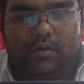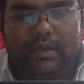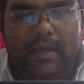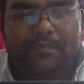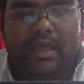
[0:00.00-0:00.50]

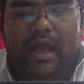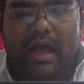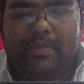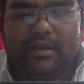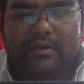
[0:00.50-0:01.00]
Okay,
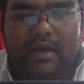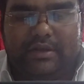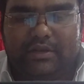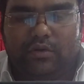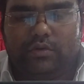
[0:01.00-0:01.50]
and then
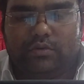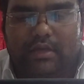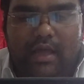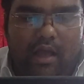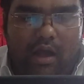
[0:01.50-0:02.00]
continue to
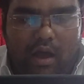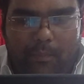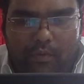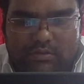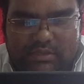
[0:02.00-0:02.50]
the
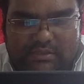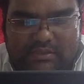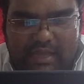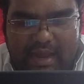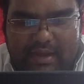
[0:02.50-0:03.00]
opposite
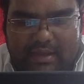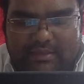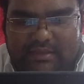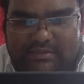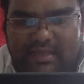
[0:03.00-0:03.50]
side
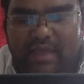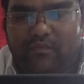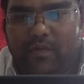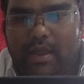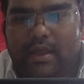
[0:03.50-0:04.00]
in the
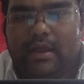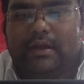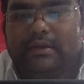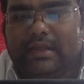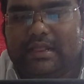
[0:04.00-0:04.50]
same way
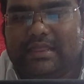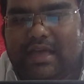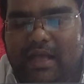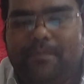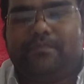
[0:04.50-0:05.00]
till
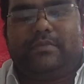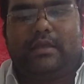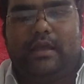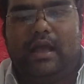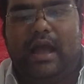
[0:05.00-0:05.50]
the
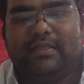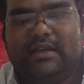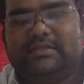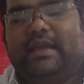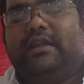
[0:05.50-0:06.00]

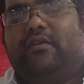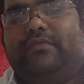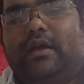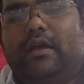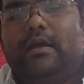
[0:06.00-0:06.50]
other side
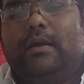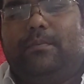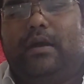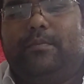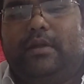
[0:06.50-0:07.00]
of the
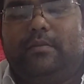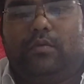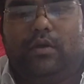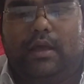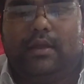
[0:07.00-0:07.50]

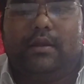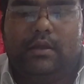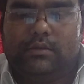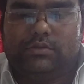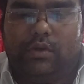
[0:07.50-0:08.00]
permanent molar.
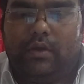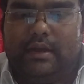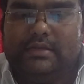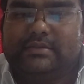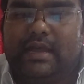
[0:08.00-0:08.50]
So you
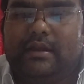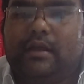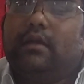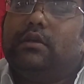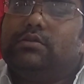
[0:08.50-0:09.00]

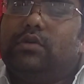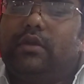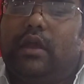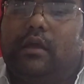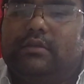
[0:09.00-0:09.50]
understand? So
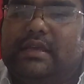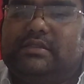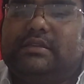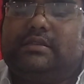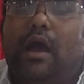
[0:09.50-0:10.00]

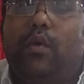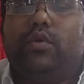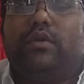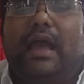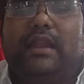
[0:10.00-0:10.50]
this is how
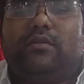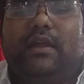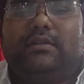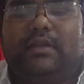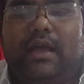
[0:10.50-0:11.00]
you
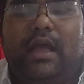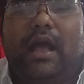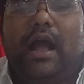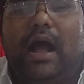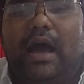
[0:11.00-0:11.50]
calculate
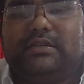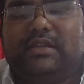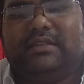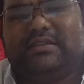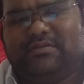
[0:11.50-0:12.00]
the
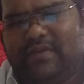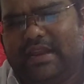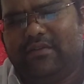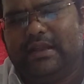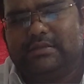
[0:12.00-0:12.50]
arch length.
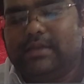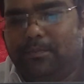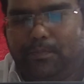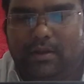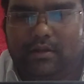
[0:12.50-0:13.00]
Very
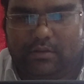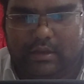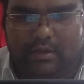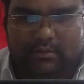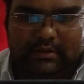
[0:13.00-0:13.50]
simple.
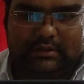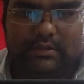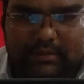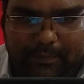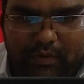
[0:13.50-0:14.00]

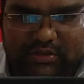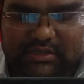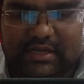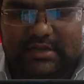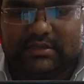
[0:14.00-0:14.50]
The
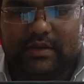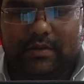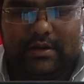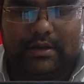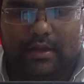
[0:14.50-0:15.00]
procedure is
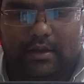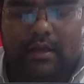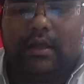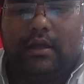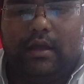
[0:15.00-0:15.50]
given in
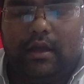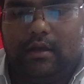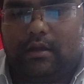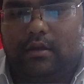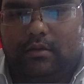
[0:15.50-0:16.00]
a
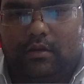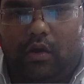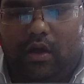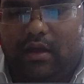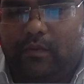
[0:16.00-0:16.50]

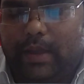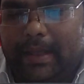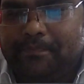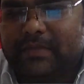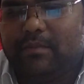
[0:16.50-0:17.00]
longer
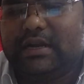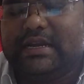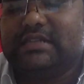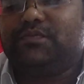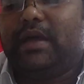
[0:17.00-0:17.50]
way, but
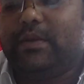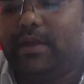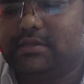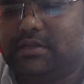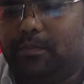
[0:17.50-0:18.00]
it is
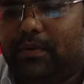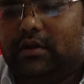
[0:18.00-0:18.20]
very simple.